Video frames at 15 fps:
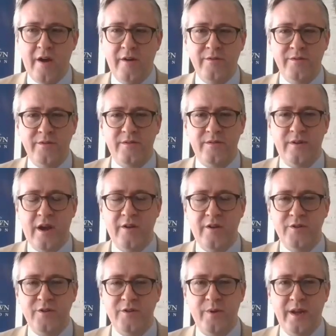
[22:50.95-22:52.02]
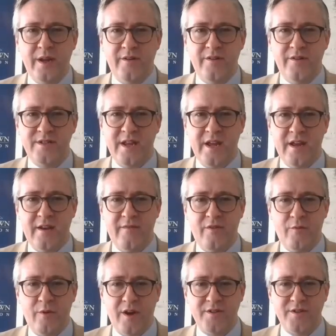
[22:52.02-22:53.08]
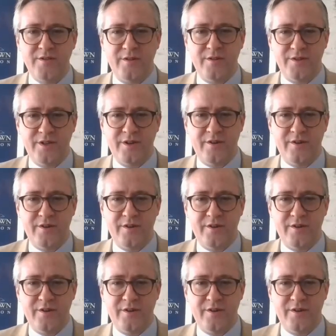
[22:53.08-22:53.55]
how should we understand if the Russians